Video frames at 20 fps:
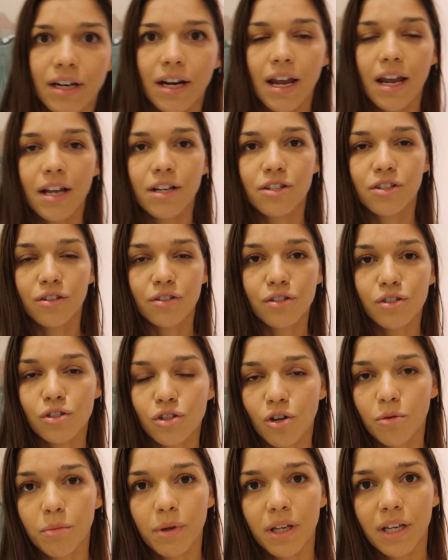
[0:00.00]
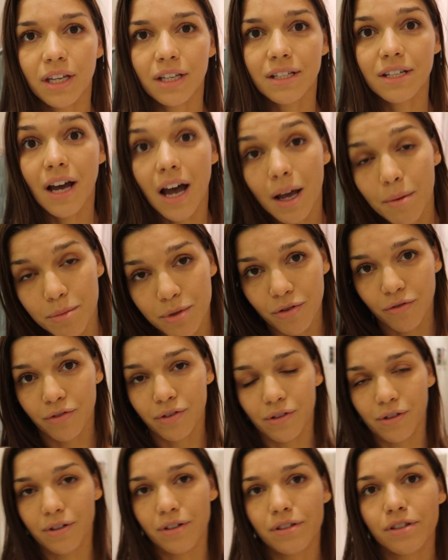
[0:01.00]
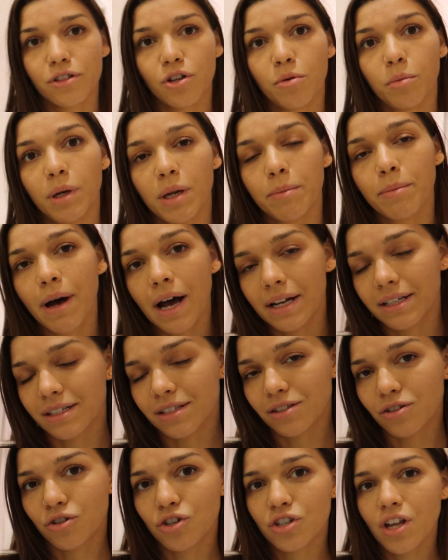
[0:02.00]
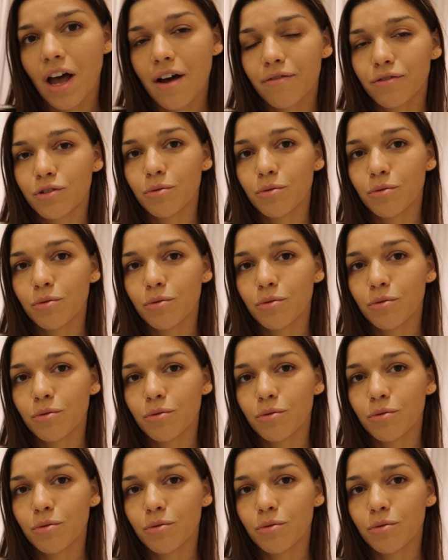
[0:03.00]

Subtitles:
and age there's so many types of florals, so many patterns. You just have